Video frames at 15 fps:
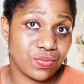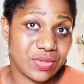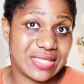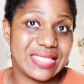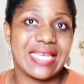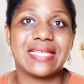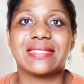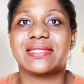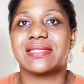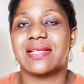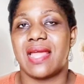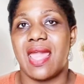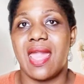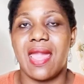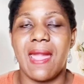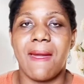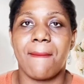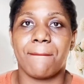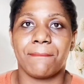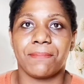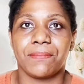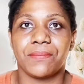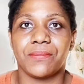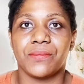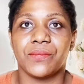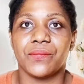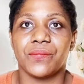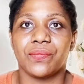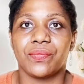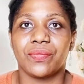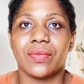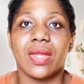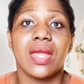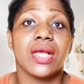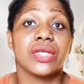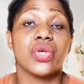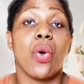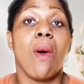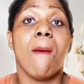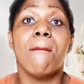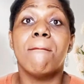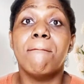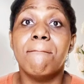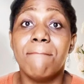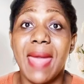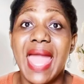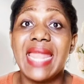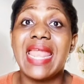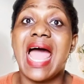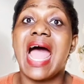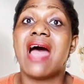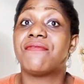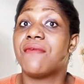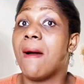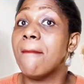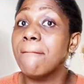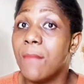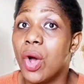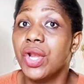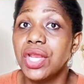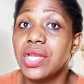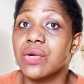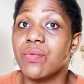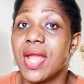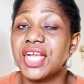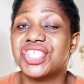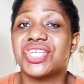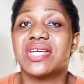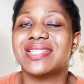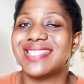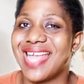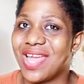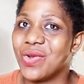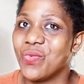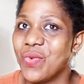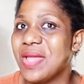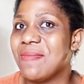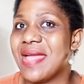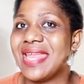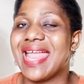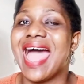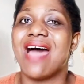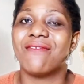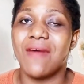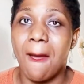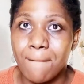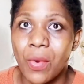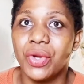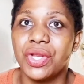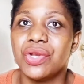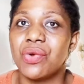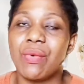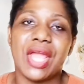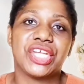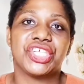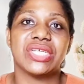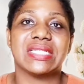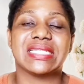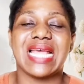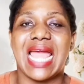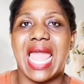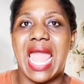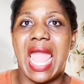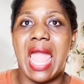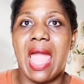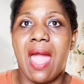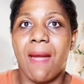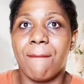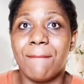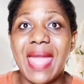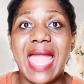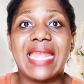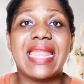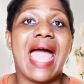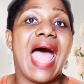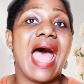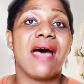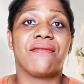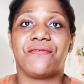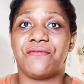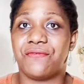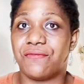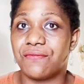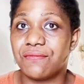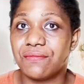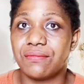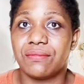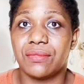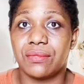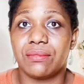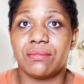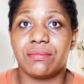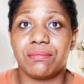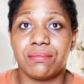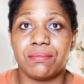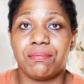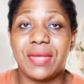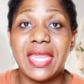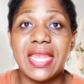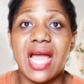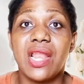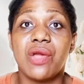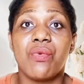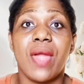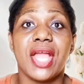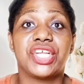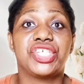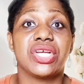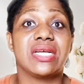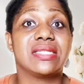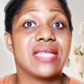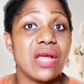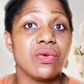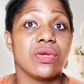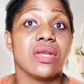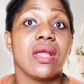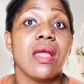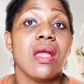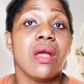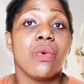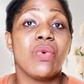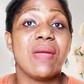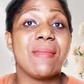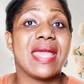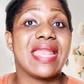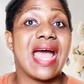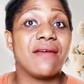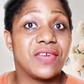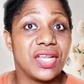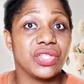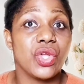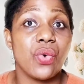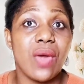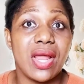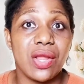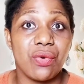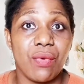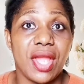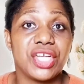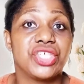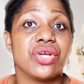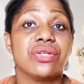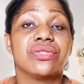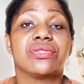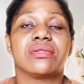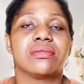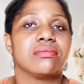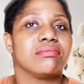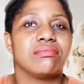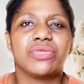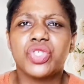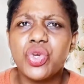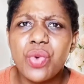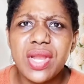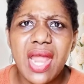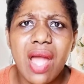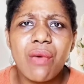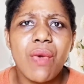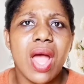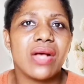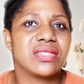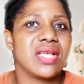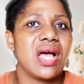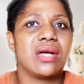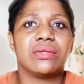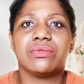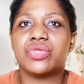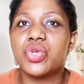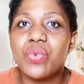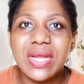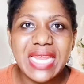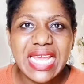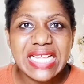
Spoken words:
6 a.m. So men have morning erections and women have morning erections. Men have penile erections and women have clitoral erections during arousal, during